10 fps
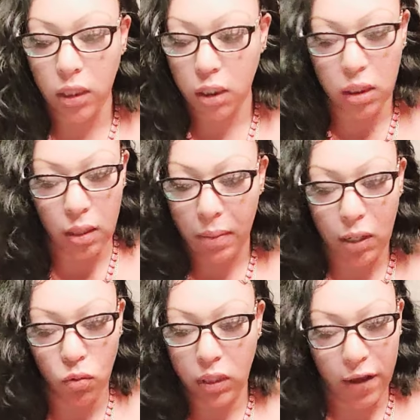This is somebody
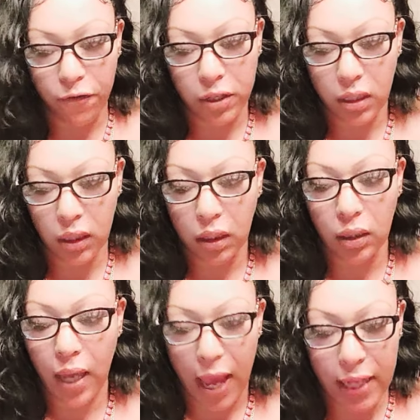who definitely
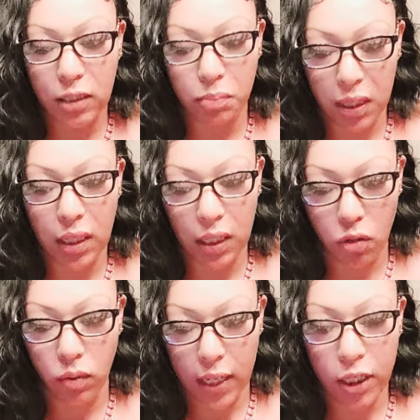has been in a
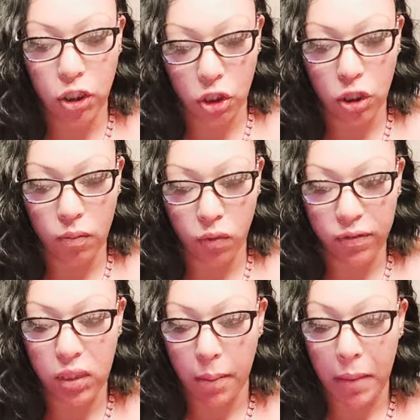relationship with
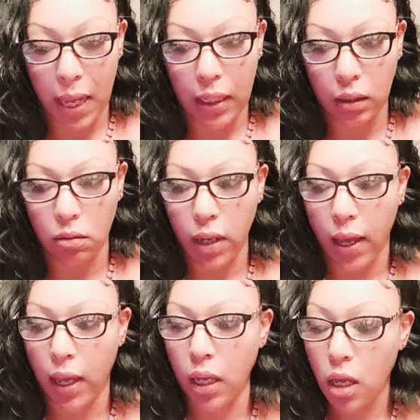somebody,
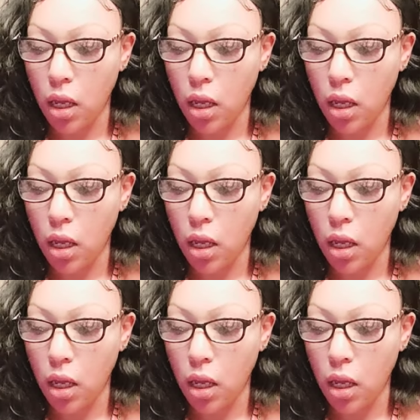okay?